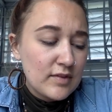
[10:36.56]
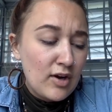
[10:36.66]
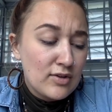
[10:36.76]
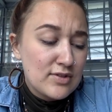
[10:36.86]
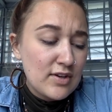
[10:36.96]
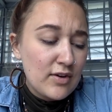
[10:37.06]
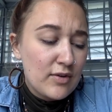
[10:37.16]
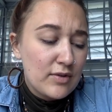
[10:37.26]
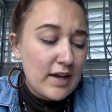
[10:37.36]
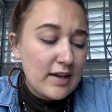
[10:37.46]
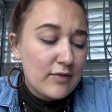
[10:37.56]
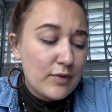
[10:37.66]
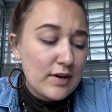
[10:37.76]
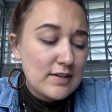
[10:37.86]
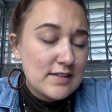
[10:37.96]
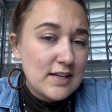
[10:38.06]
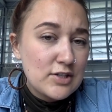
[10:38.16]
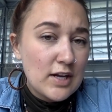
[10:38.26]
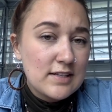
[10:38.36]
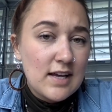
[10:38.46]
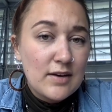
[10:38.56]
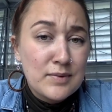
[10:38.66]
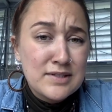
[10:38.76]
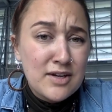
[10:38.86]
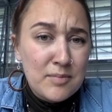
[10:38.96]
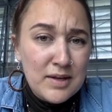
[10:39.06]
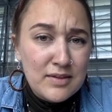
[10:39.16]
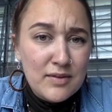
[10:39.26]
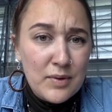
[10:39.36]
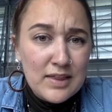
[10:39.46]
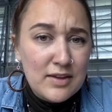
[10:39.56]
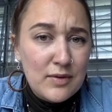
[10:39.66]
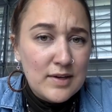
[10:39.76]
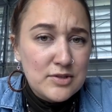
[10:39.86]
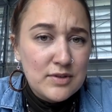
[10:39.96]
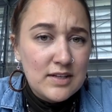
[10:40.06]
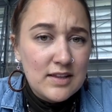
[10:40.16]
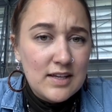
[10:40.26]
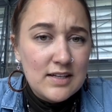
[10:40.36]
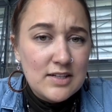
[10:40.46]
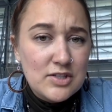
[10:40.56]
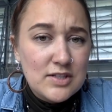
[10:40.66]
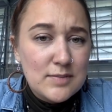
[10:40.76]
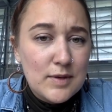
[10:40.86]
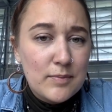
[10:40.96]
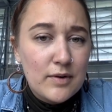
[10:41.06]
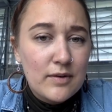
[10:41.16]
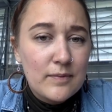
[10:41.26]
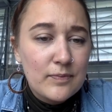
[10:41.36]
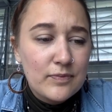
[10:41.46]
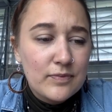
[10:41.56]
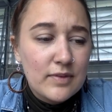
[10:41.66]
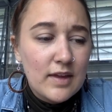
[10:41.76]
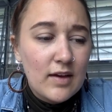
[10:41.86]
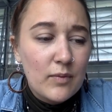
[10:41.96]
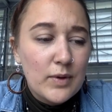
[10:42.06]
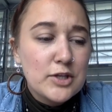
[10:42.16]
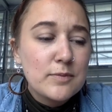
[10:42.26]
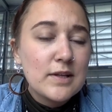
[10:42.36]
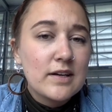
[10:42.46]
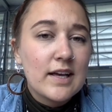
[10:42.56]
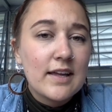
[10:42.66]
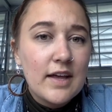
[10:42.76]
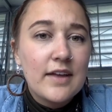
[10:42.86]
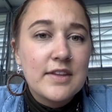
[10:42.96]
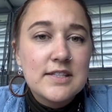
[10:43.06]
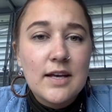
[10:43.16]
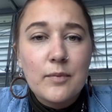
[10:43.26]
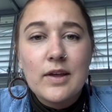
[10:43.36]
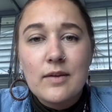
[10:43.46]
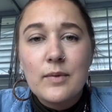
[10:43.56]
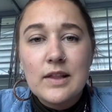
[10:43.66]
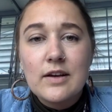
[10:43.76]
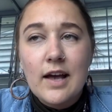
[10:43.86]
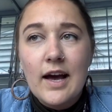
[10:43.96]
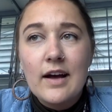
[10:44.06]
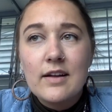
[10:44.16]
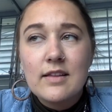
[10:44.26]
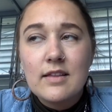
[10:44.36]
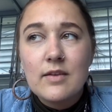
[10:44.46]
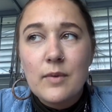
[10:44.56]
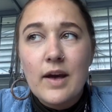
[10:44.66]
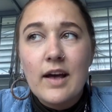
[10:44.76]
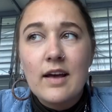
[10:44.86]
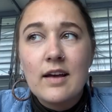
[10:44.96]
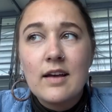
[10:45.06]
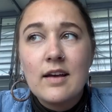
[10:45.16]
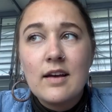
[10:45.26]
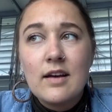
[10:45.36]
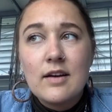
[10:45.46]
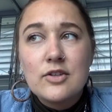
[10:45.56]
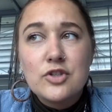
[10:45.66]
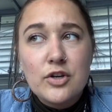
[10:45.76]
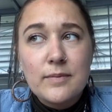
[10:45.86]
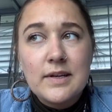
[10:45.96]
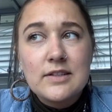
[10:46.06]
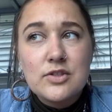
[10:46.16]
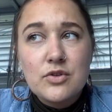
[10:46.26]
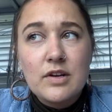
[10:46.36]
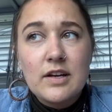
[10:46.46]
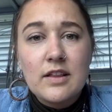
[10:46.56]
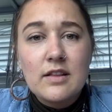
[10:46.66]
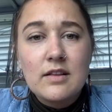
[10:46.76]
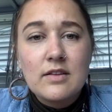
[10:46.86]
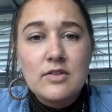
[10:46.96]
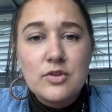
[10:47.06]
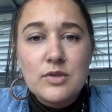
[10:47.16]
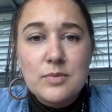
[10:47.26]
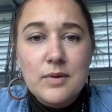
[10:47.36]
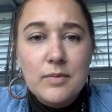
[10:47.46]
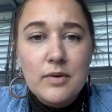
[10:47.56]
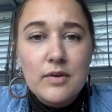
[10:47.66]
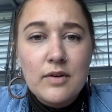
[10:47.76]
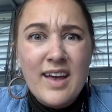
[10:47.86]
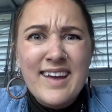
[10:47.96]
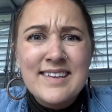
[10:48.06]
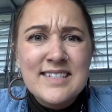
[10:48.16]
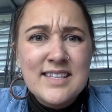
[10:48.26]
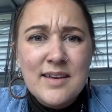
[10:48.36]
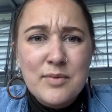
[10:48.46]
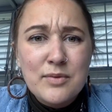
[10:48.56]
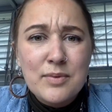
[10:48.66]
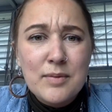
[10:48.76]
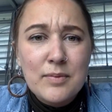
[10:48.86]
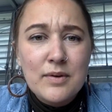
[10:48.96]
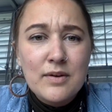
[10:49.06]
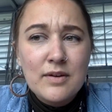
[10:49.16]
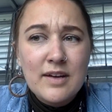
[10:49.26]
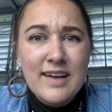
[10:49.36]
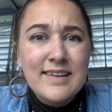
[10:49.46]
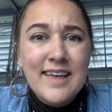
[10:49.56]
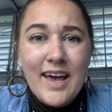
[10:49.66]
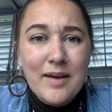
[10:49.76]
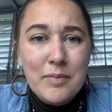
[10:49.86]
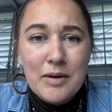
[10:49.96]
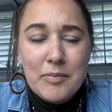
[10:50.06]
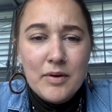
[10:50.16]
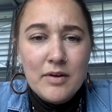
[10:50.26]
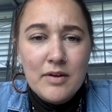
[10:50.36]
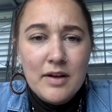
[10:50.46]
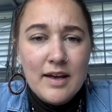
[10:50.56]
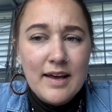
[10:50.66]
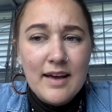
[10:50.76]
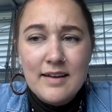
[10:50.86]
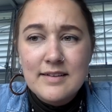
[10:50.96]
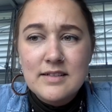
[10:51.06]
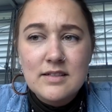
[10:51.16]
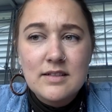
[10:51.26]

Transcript: Also, like if we're going to say genocide, we can talk about the way the U.S. treated the indigenous people. Like we should be looking at that the same way that we look at the way Germans treated Jewish people and disabled people and gay people and